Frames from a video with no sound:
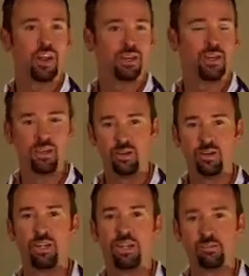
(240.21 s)
have the
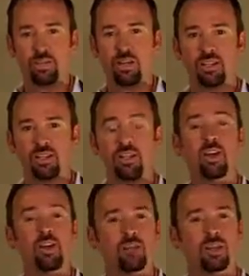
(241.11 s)
interchange plus
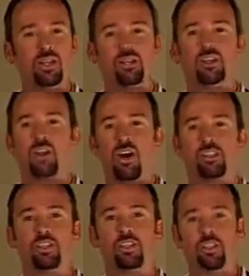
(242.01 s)
because it
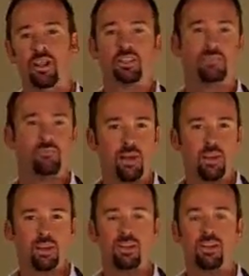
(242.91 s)
costs you less
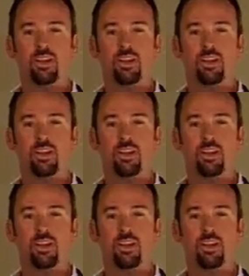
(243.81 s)
money.